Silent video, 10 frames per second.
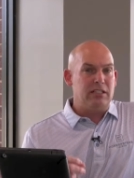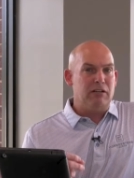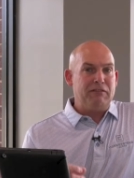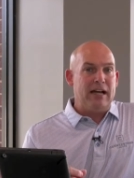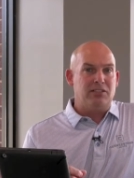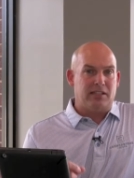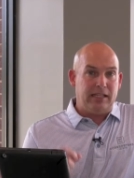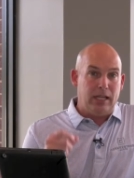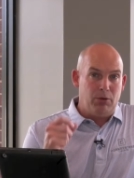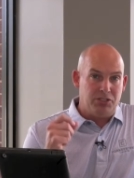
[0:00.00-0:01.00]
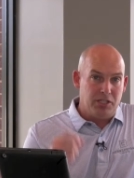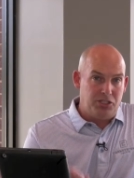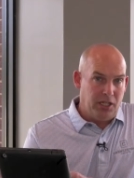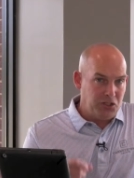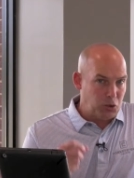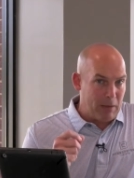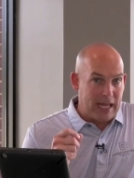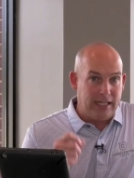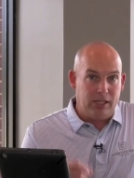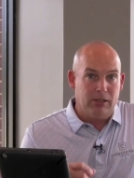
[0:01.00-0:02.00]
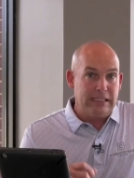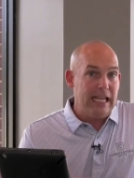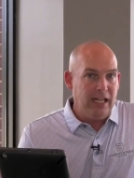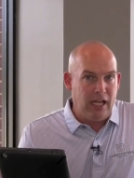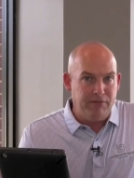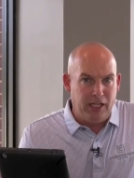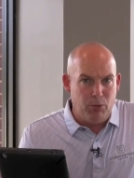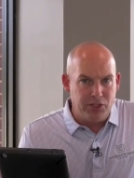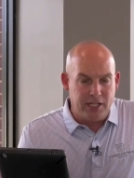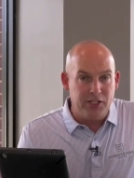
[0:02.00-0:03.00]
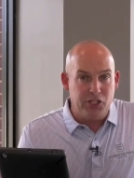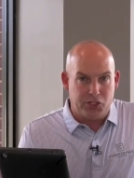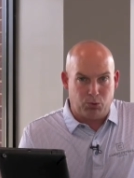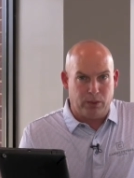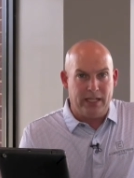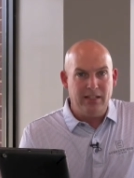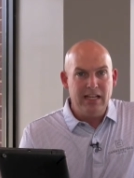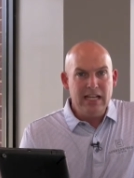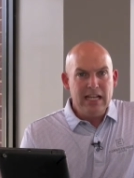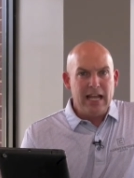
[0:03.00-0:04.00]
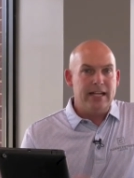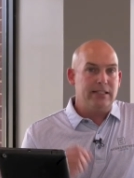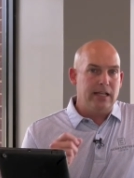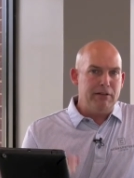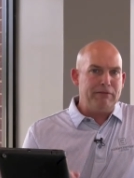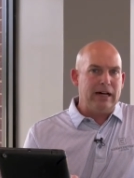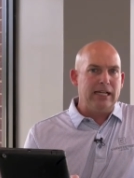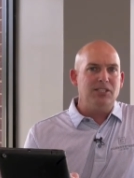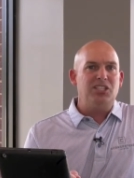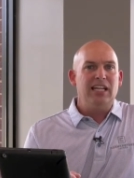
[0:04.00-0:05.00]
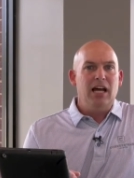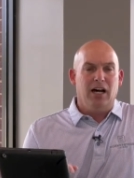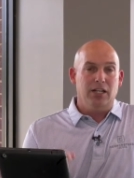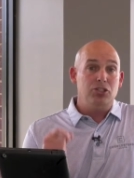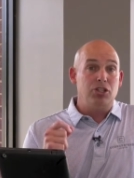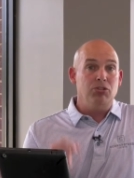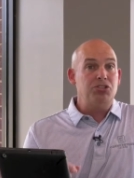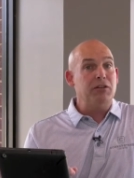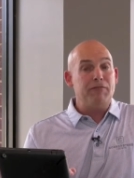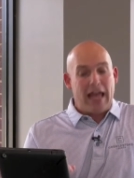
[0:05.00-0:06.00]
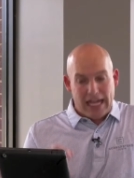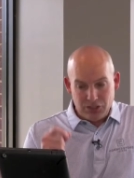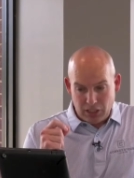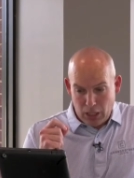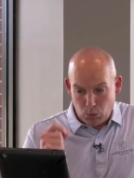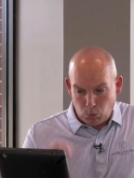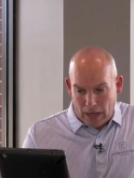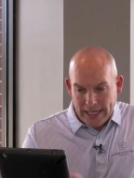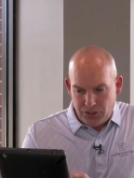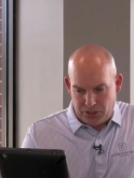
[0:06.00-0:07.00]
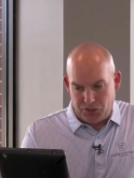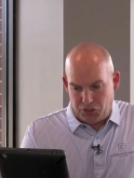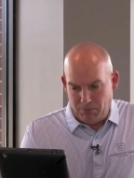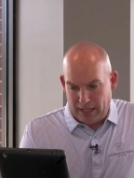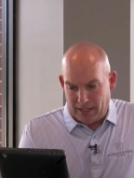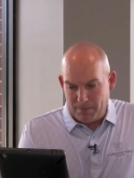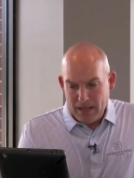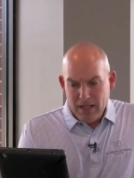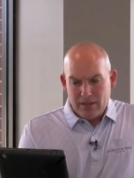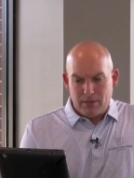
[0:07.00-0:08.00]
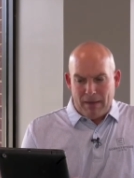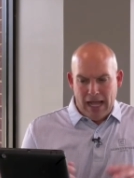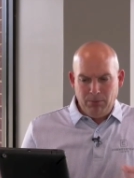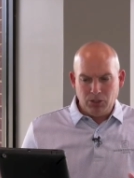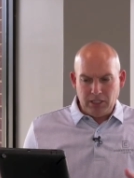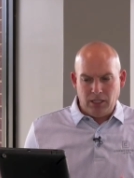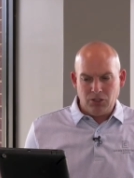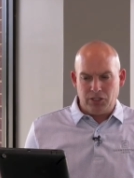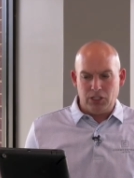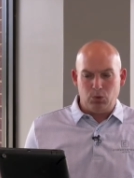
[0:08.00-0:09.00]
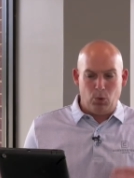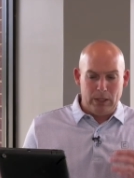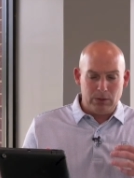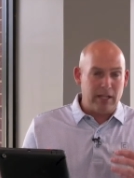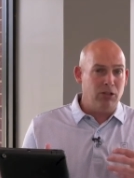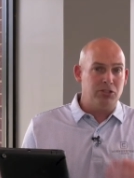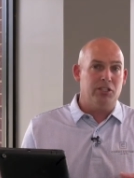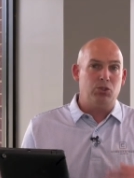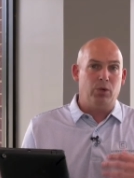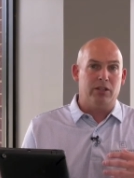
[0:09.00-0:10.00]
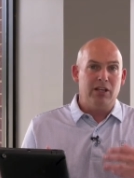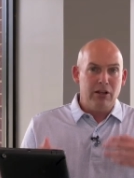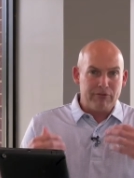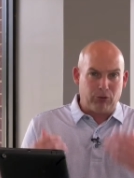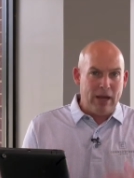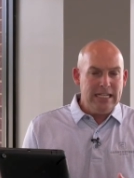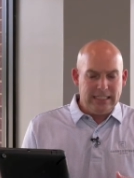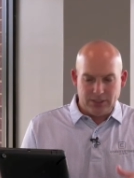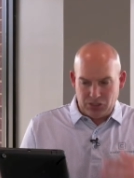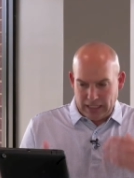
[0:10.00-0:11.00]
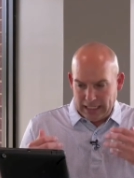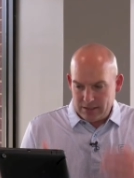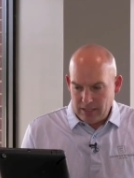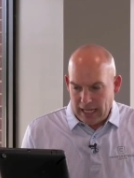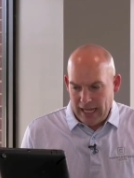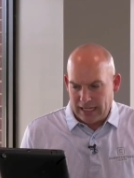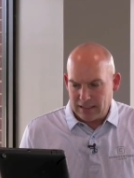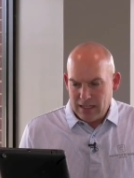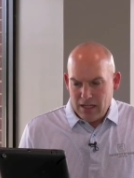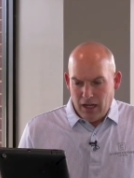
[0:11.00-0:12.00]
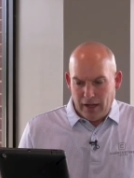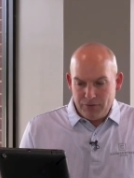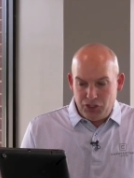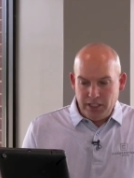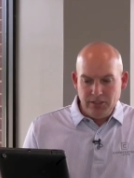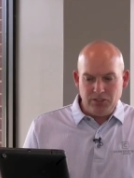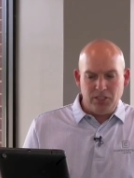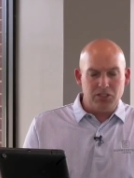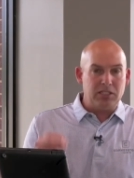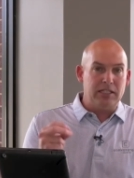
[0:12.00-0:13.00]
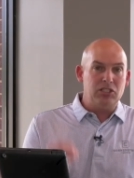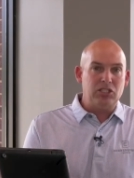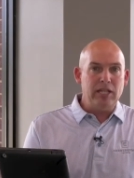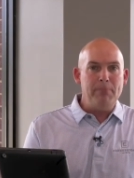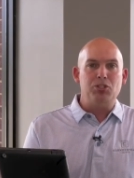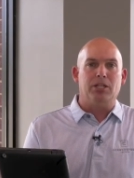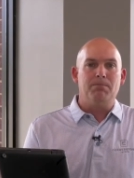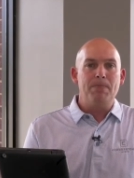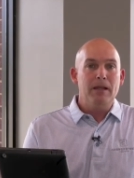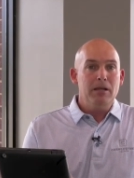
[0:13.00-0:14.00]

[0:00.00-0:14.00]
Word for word: identifies that he was a just man. Here in the NIV, which I just read, it identifies uh, Joseph as a righteous man. The Bible tells us, tells us with frankness and tact of Jesus' conception